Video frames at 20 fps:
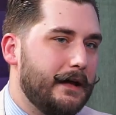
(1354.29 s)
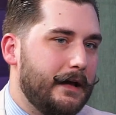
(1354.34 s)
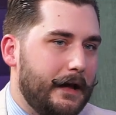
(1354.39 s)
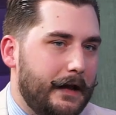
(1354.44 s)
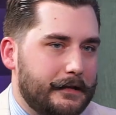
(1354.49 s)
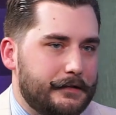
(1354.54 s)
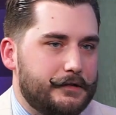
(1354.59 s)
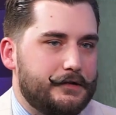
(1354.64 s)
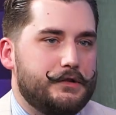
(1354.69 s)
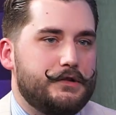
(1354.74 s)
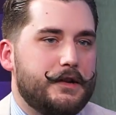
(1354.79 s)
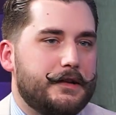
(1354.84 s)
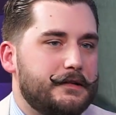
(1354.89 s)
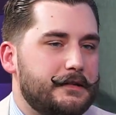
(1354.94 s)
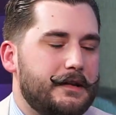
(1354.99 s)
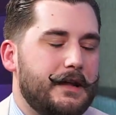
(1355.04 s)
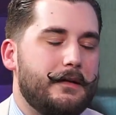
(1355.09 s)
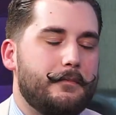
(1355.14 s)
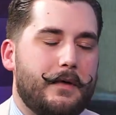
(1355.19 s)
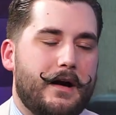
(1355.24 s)
it's
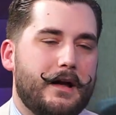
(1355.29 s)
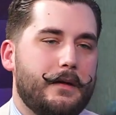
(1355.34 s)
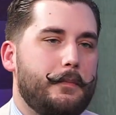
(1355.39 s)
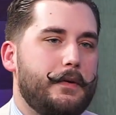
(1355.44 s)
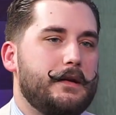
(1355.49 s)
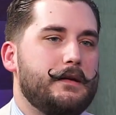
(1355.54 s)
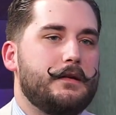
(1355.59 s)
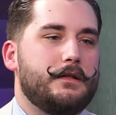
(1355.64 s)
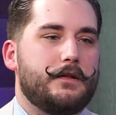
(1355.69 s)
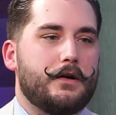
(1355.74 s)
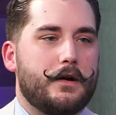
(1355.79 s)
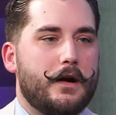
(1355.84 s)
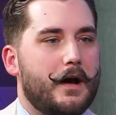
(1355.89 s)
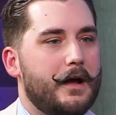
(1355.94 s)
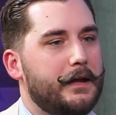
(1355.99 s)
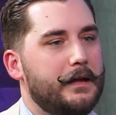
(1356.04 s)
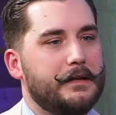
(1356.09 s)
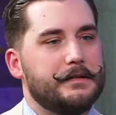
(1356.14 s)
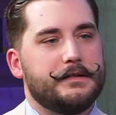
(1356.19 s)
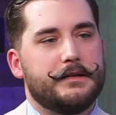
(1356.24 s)
just, in my opinion, they're
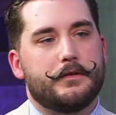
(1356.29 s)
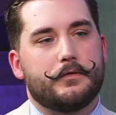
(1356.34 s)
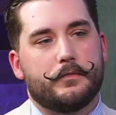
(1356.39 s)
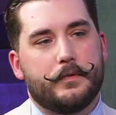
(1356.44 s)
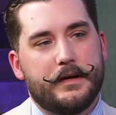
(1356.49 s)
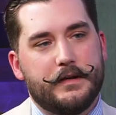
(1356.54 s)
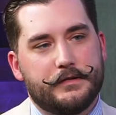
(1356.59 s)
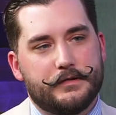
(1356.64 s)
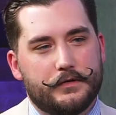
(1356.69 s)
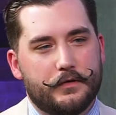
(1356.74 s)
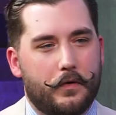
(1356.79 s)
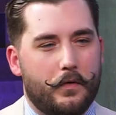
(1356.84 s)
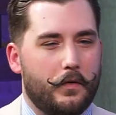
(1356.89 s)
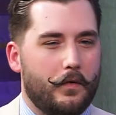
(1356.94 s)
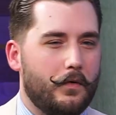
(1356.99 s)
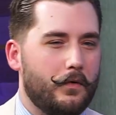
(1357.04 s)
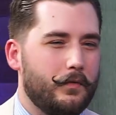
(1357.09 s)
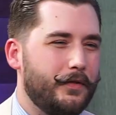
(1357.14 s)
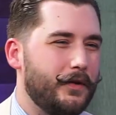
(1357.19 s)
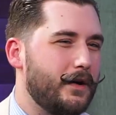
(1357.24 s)
not easy to
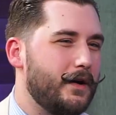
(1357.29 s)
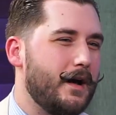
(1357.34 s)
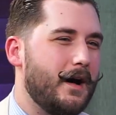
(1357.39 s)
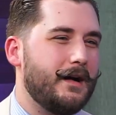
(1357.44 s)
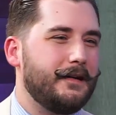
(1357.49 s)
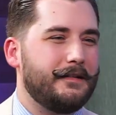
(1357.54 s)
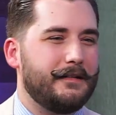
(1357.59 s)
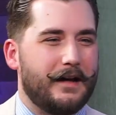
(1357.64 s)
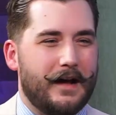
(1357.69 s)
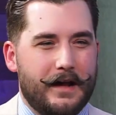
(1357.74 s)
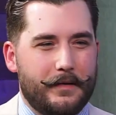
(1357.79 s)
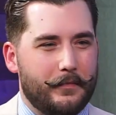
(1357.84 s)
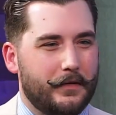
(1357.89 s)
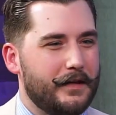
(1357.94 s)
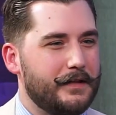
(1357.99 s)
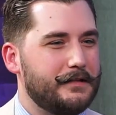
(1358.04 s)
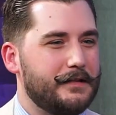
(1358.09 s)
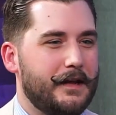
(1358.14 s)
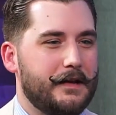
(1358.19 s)
resole. They're not timeless.